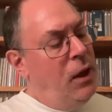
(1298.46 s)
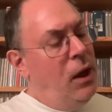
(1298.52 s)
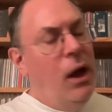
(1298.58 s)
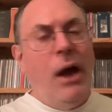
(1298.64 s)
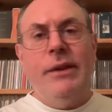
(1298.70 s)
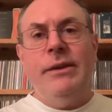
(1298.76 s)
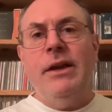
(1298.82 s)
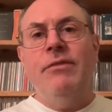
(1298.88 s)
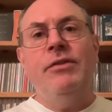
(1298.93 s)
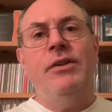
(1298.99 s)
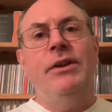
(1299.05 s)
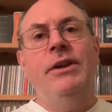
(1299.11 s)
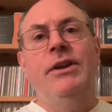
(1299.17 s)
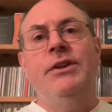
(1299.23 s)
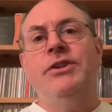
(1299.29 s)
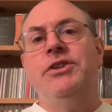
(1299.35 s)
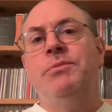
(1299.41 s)
I definitely
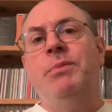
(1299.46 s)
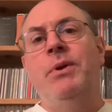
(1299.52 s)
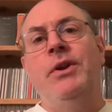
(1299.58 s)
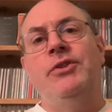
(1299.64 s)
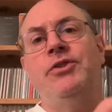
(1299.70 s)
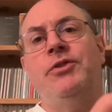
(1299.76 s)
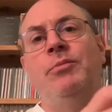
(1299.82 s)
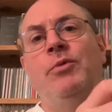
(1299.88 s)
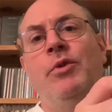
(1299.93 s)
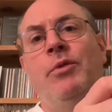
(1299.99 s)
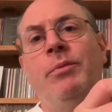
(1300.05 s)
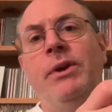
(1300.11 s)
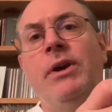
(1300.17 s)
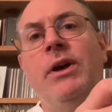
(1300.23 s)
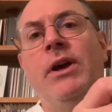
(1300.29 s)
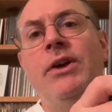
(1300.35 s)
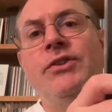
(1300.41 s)
need to spin it some more
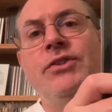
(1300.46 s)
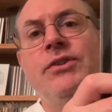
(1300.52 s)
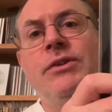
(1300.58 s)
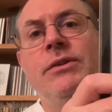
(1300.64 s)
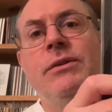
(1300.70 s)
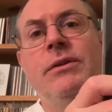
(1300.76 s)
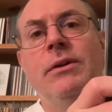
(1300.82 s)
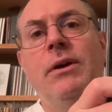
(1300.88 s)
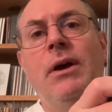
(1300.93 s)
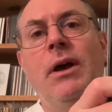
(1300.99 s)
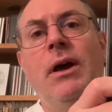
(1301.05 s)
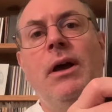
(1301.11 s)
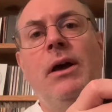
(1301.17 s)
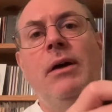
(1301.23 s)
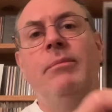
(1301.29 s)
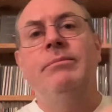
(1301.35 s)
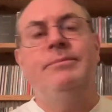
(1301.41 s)
because
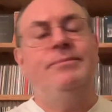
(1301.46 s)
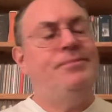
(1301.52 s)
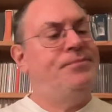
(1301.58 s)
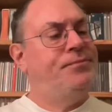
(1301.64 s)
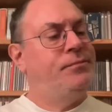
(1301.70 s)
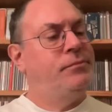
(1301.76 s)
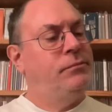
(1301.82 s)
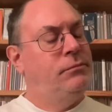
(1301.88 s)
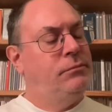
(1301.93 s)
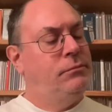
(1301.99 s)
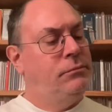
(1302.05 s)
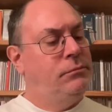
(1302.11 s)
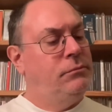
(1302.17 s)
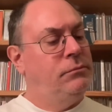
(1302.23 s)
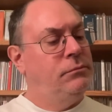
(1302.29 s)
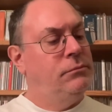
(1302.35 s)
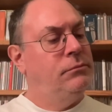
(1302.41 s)

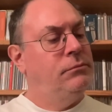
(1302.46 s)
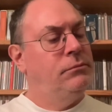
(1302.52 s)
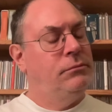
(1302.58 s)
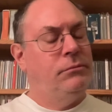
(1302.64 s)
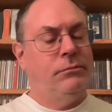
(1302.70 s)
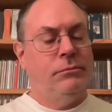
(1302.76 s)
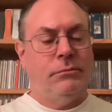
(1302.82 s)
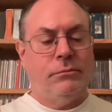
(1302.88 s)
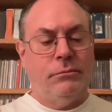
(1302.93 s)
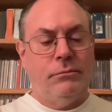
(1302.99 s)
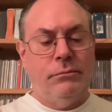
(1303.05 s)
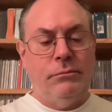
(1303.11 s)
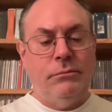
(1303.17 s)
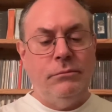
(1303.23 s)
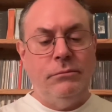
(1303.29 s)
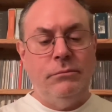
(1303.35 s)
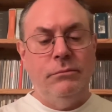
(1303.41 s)

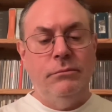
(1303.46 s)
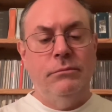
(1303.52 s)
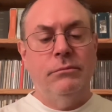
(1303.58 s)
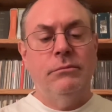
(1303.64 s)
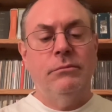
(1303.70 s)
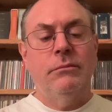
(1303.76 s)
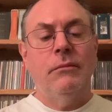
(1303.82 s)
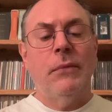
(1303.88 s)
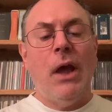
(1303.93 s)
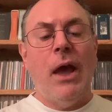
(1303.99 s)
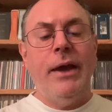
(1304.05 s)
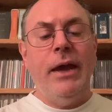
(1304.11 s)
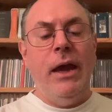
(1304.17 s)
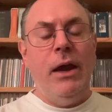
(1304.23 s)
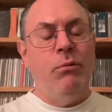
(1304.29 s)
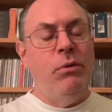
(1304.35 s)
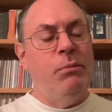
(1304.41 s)
I
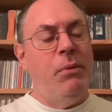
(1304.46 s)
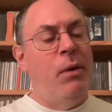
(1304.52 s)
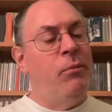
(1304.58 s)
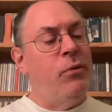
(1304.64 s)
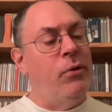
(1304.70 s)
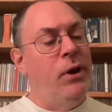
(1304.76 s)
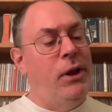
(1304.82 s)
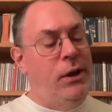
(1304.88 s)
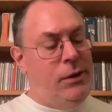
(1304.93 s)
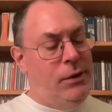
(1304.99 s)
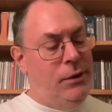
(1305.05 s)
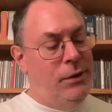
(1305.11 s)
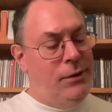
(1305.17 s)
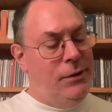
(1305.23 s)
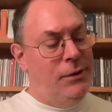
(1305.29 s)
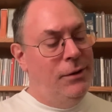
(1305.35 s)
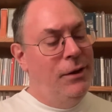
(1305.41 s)
can't remember it.
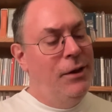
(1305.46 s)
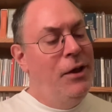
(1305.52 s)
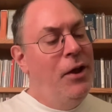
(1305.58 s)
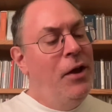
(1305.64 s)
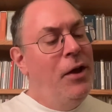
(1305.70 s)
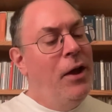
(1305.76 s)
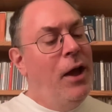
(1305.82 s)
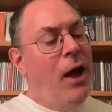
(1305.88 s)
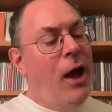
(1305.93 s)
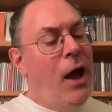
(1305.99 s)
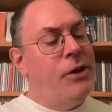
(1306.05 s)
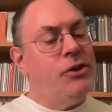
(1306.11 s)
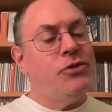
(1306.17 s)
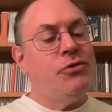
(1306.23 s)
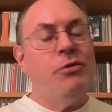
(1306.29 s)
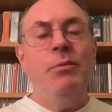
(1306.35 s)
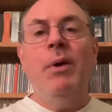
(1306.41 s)
I
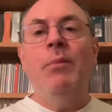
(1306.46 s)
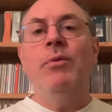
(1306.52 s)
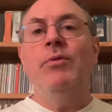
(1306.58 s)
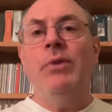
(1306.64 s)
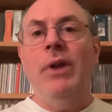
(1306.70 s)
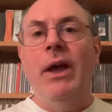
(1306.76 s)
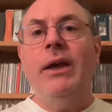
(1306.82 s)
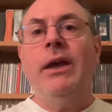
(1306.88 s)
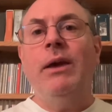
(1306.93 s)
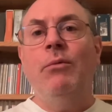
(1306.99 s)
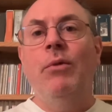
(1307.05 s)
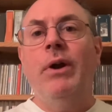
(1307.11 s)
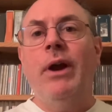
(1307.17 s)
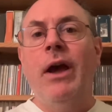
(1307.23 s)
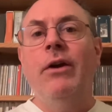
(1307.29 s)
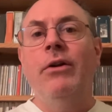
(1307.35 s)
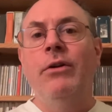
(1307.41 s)
just remember liking what
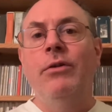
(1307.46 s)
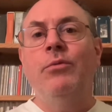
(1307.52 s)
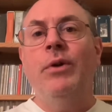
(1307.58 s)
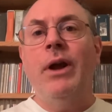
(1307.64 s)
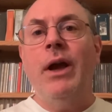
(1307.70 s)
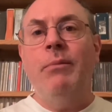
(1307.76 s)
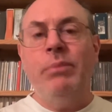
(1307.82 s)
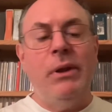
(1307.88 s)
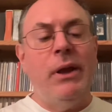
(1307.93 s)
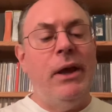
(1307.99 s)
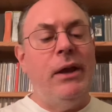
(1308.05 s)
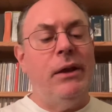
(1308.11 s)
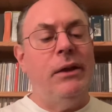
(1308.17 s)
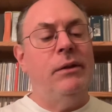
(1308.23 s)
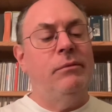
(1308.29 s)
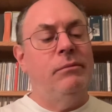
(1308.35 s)
I heard when I played it.